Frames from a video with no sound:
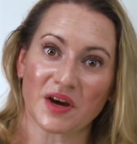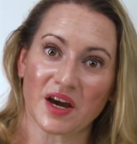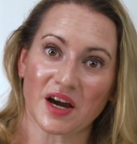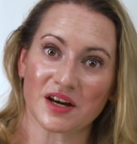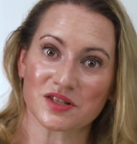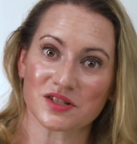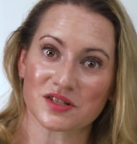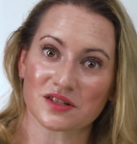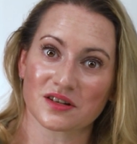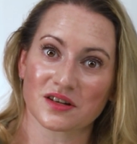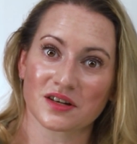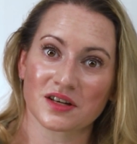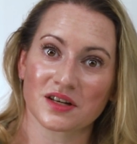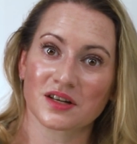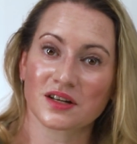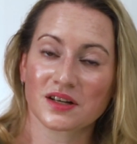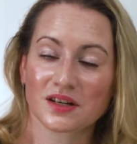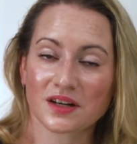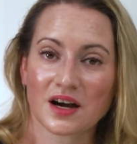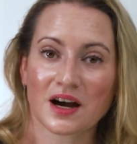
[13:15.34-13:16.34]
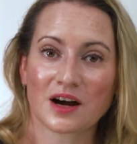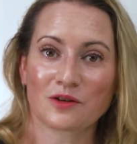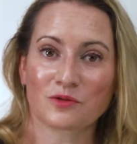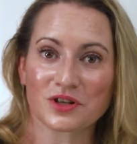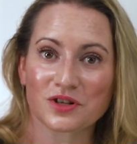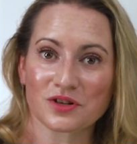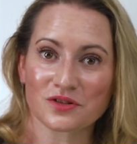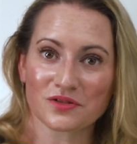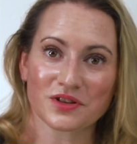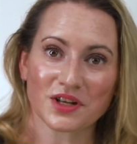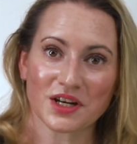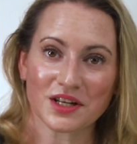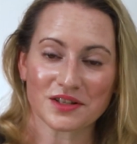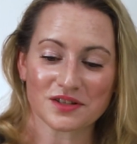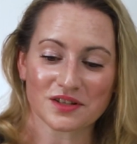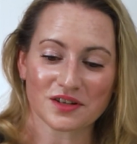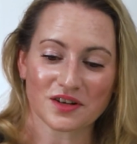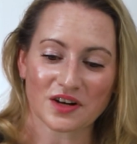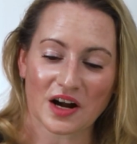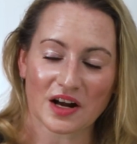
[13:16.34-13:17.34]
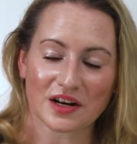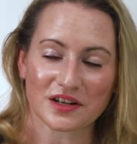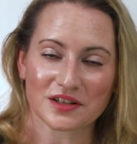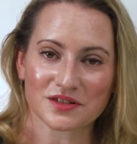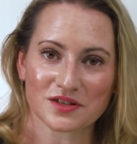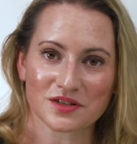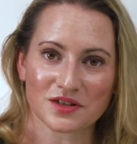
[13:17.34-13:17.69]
Mask, uh, what your thoughts are on it.